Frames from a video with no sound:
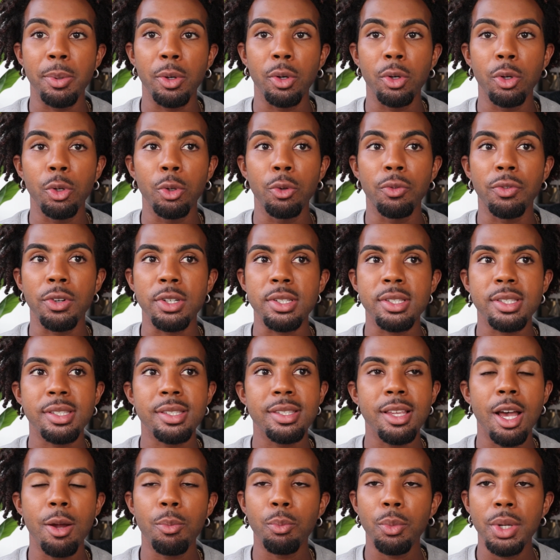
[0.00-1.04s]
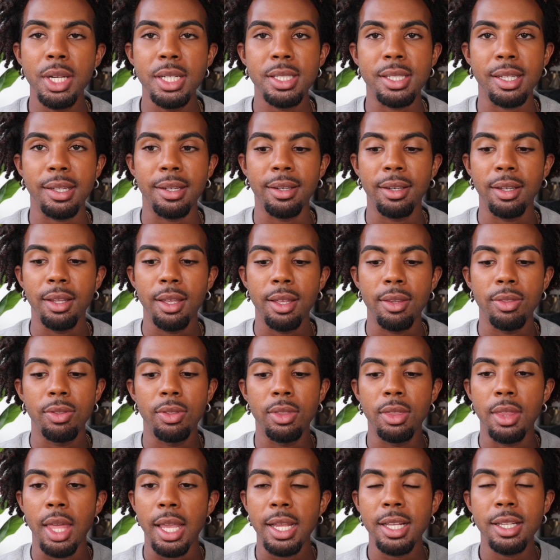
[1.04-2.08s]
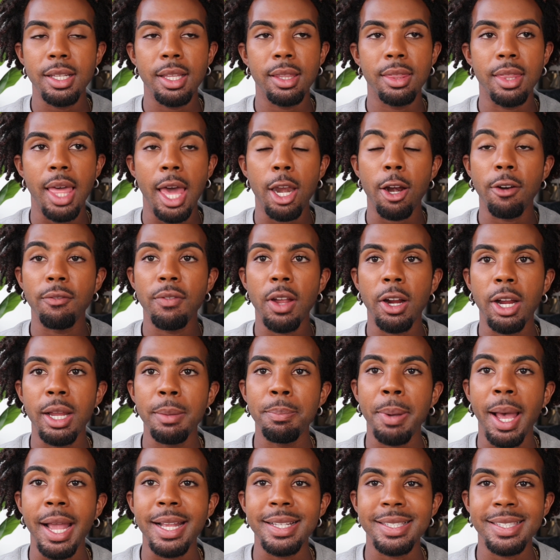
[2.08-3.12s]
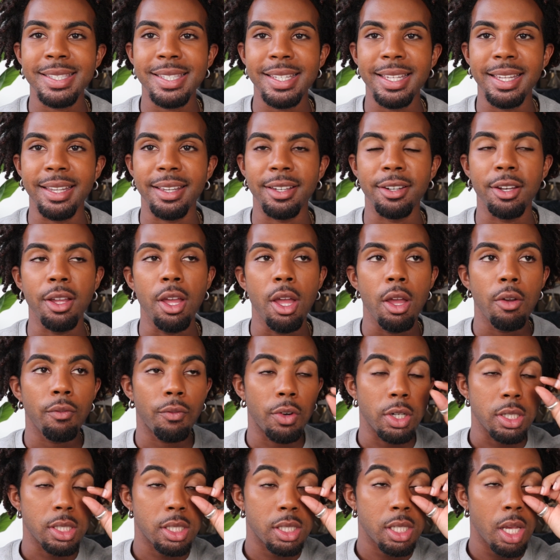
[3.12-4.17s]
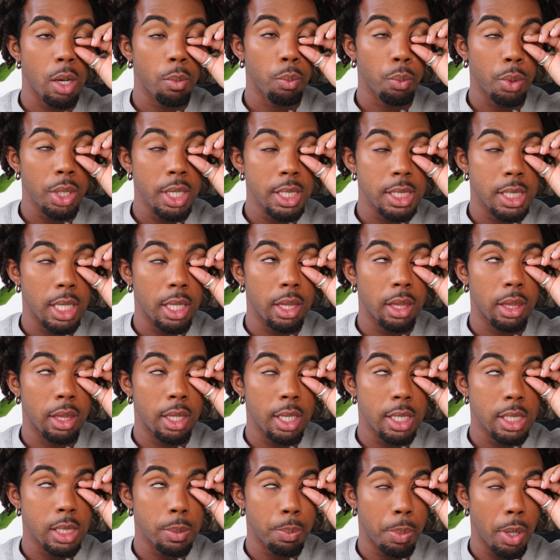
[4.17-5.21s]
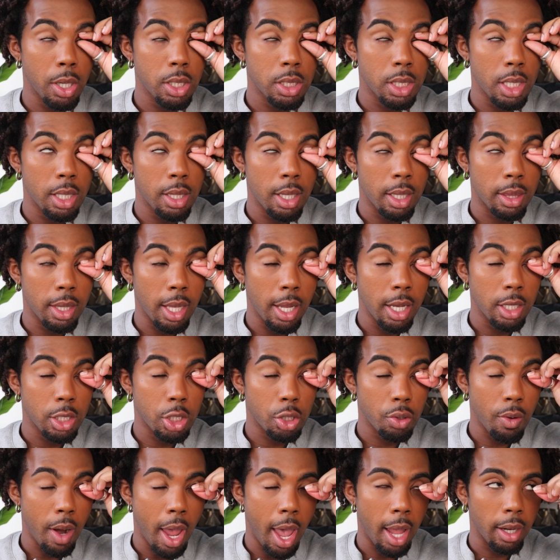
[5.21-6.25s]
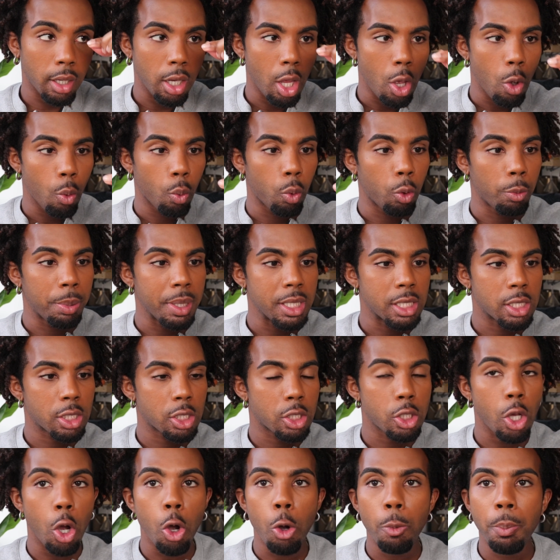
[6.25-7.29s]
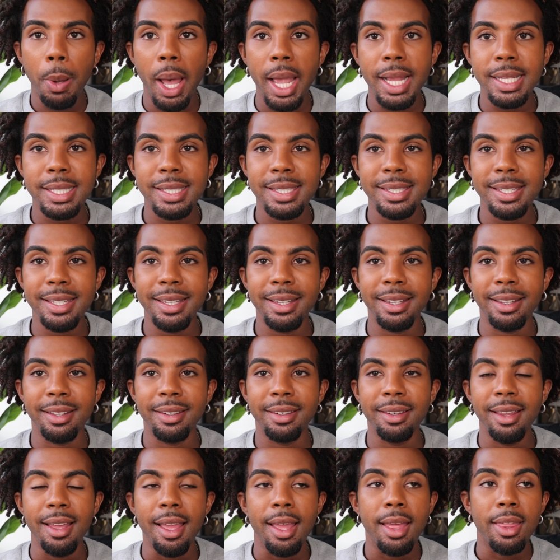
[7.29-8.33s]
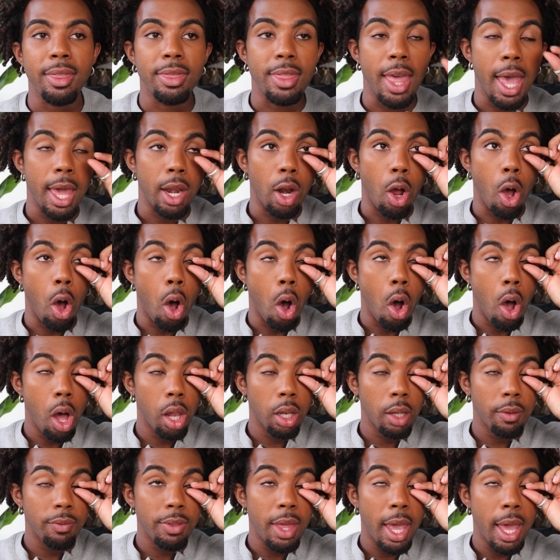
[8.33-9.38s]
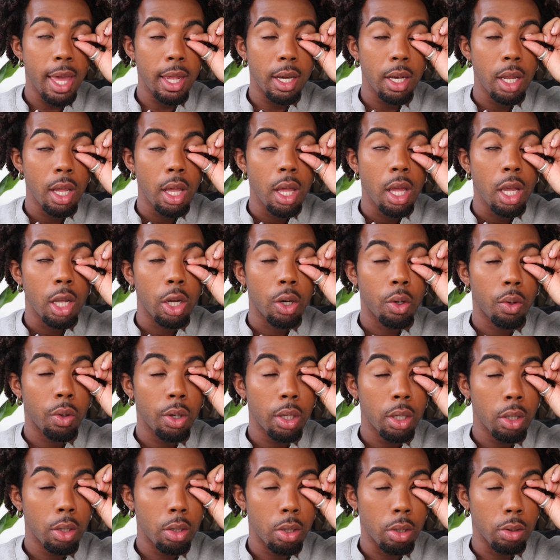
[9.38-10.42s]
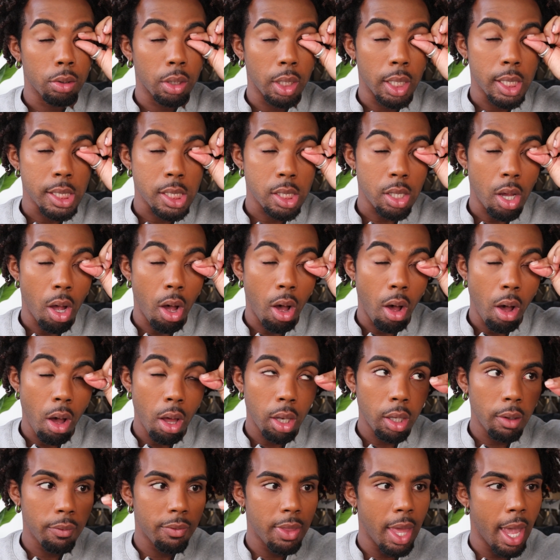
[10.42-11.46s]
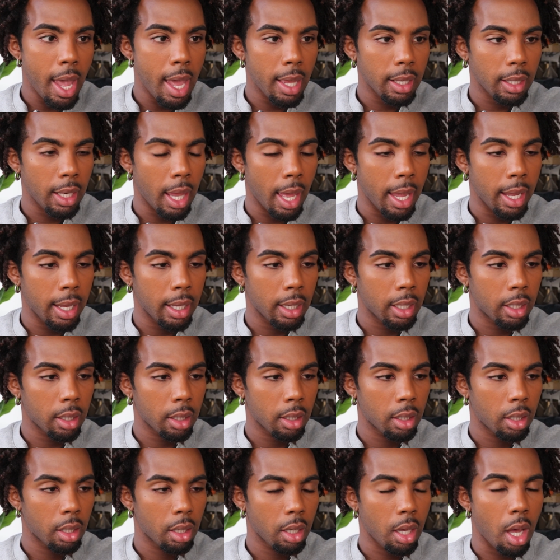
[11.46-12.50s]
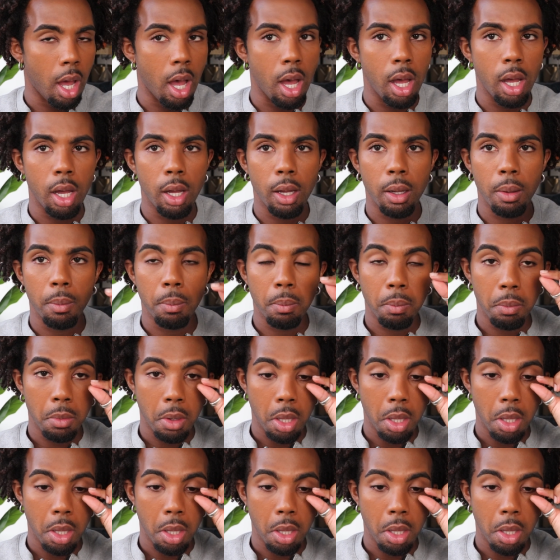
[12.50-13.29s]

who for some reason, that are very Piscean. For some reason, this person that they attract will be so Piscean that all of that criticalness, all of that like, I